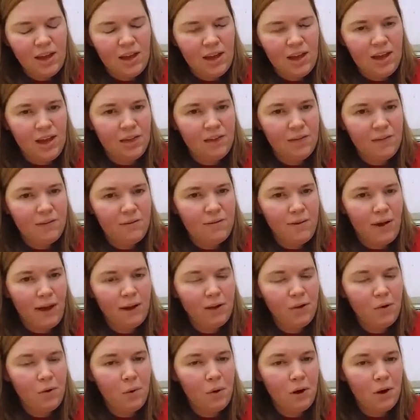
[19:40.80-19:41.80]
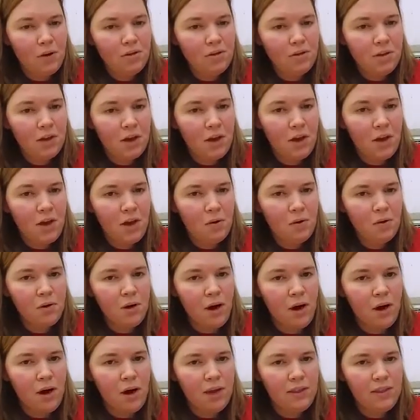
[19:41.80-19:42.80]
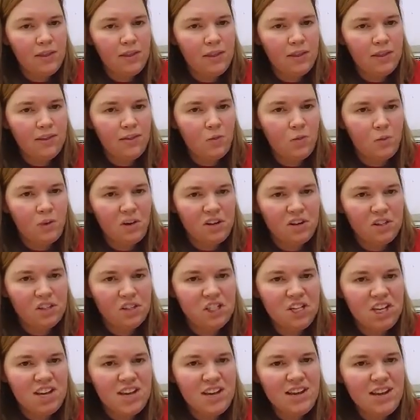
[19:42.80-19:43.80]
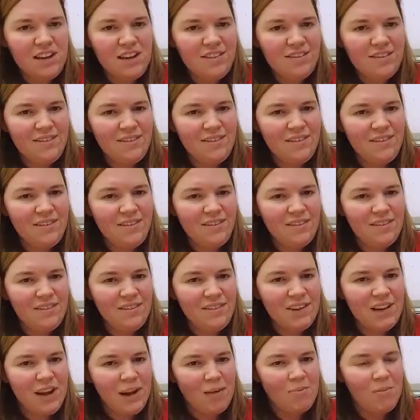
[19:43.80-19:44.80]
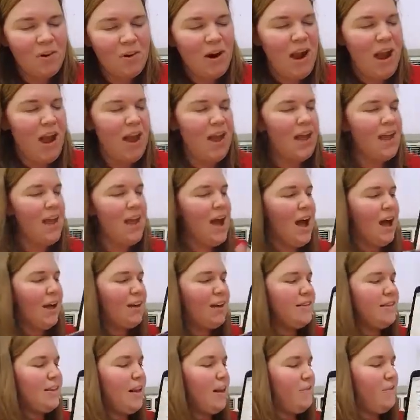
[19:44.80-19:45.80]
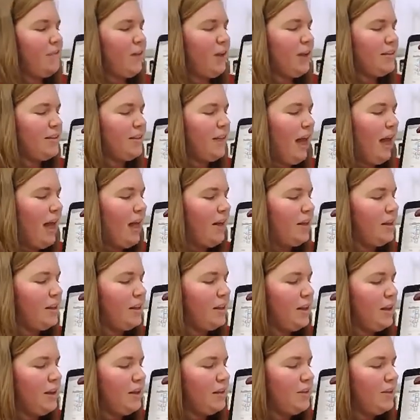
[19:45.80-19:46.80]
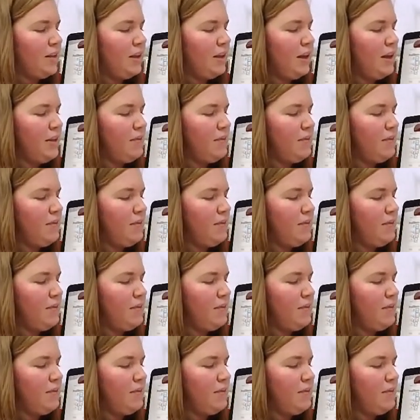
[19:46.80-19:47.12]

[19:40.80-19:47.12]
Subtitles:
And the final word to code on this worksheet, number 8, has suffix let.